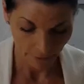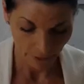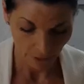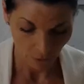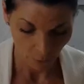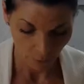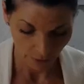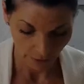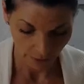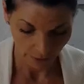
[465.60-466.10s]

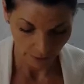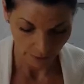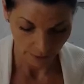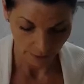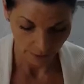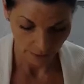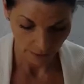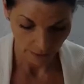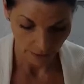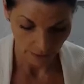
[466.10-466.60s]
Okay.
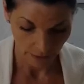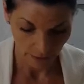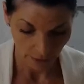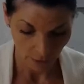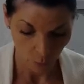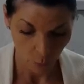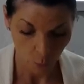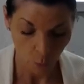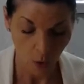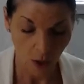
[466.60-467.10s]

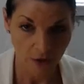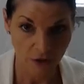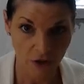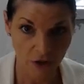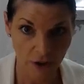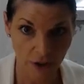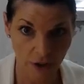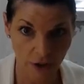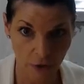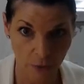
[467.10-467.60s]

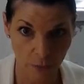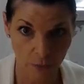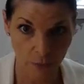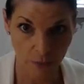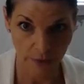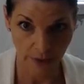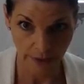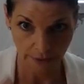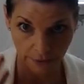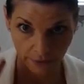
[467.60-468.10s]
Watching you
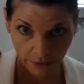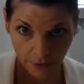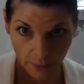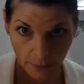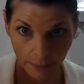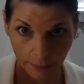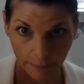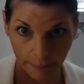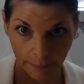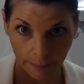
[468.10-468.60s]
like
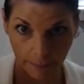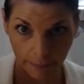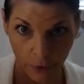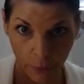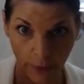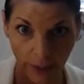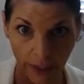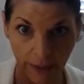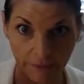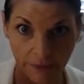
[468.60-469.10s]
from,
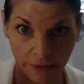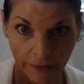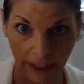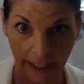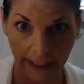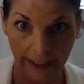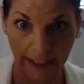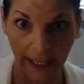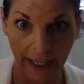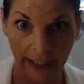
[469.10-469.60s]
you have
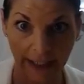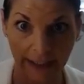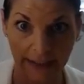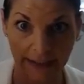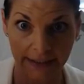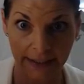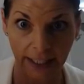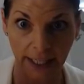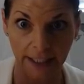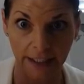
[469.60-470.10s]
divine
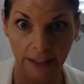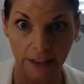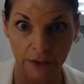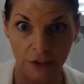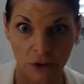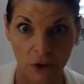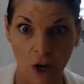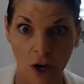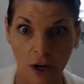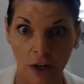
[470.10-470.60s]
guidance, not a
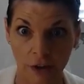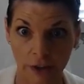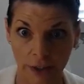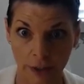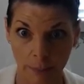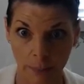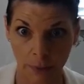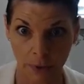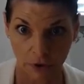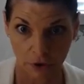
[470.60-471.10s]
stalker in
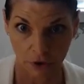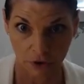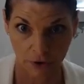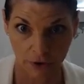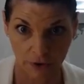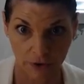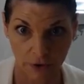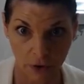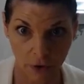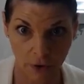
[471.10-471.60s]
the bush.
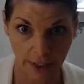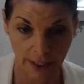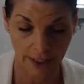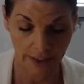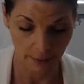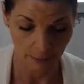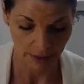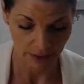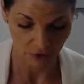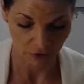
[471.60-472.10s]
All right,
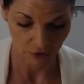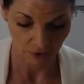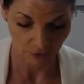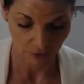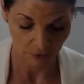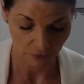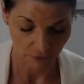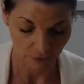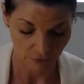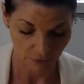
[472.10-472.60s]
let me just
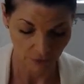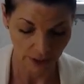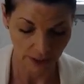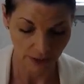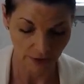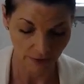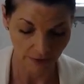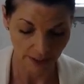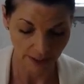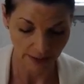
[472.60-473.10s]

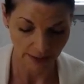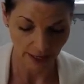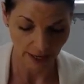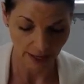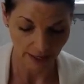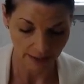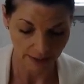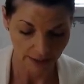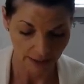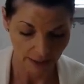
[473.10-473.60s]
reiterate that.